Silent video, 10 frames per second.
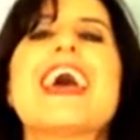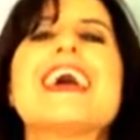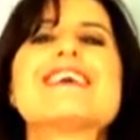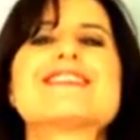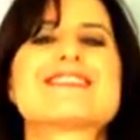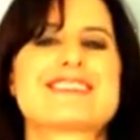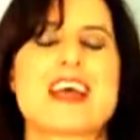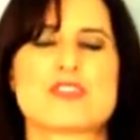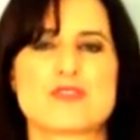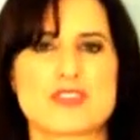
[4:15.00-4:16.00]
S
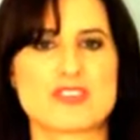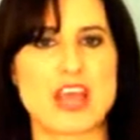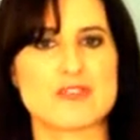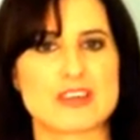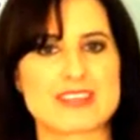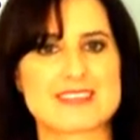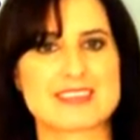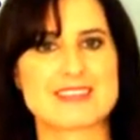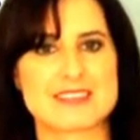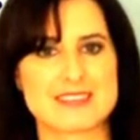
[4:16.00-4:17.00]
stands for savouring
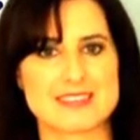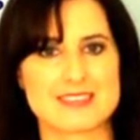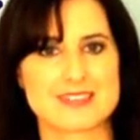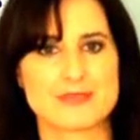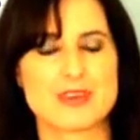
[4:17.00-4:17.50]
successes.